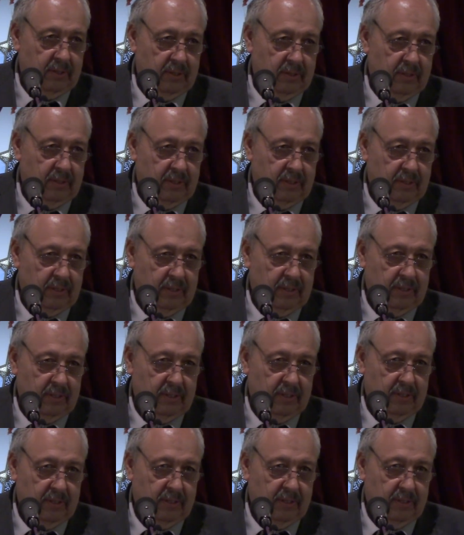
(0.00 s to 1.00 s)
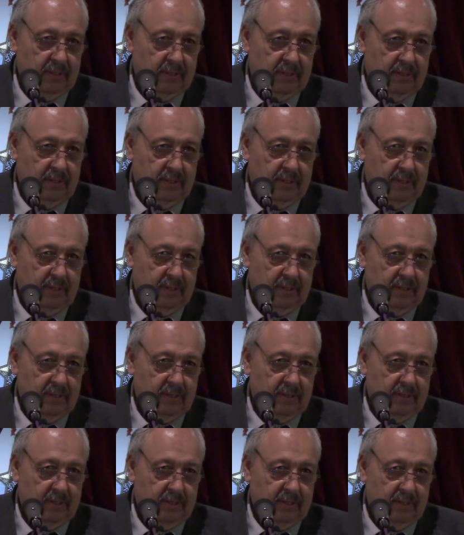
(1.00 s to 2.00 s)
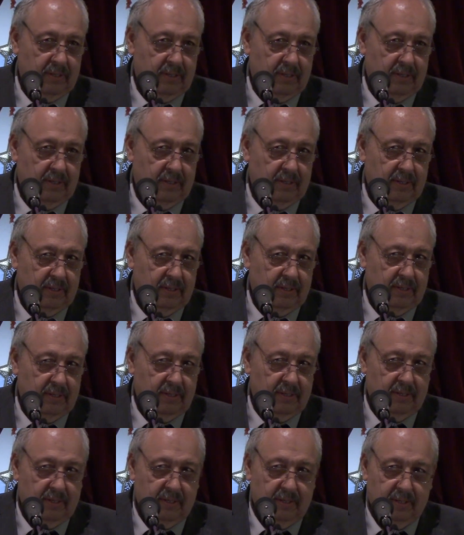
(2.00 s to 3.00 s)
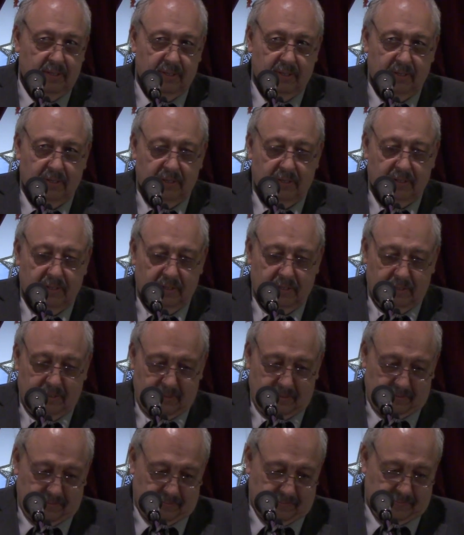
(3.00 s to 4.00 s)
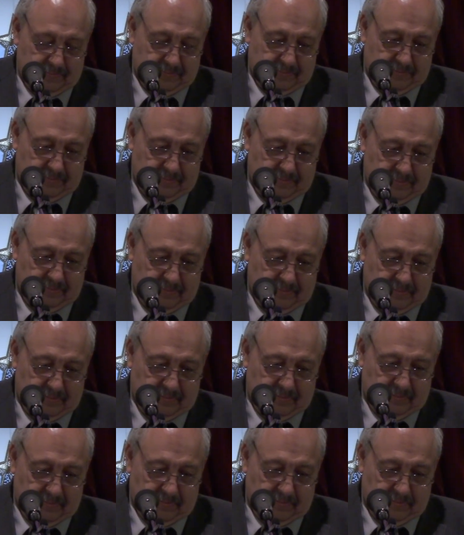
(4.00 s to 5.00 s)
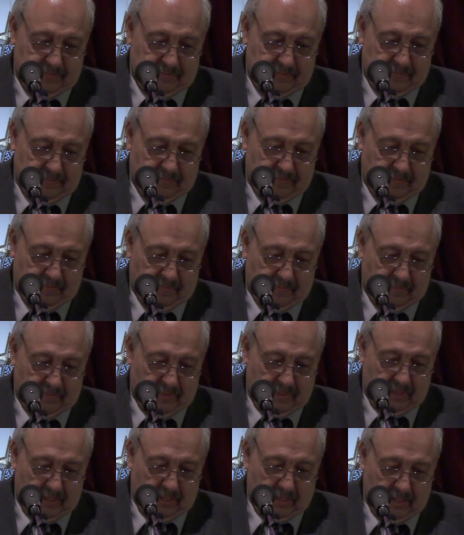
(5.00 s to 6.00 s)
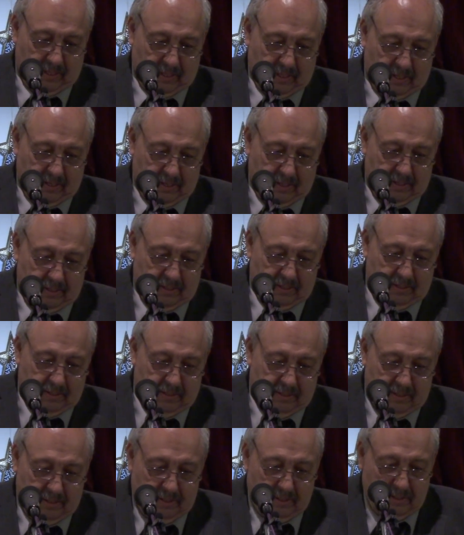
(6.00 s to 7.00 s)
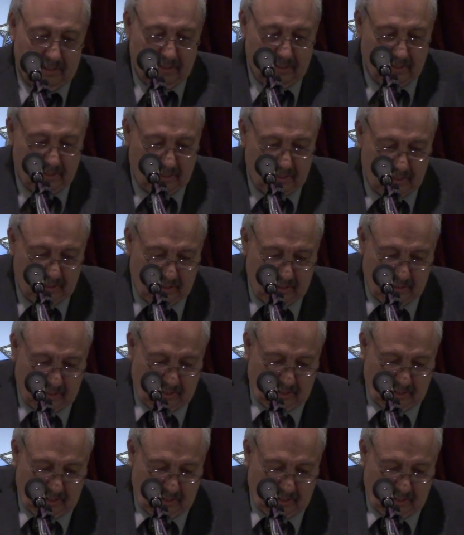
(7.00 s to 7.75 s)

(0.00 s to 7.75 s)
(silence)